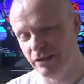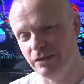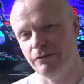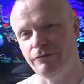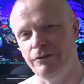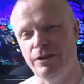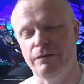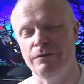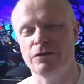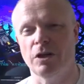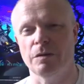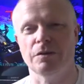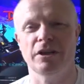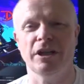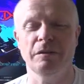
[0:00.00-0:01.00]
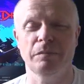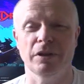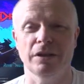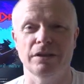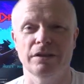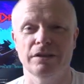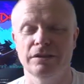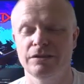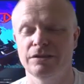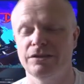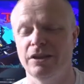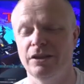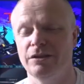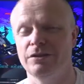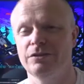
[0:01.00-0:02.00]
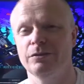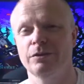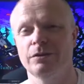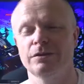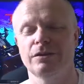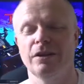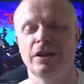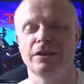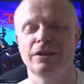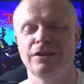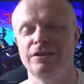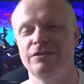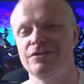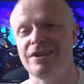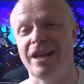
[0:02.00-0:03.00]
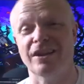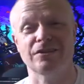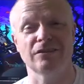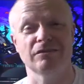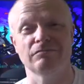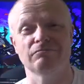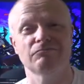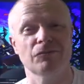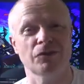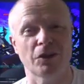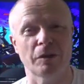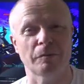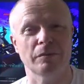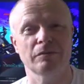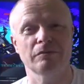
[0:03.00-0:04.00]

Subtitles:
3 different types of gameplay. So you saw like the Zaxxon type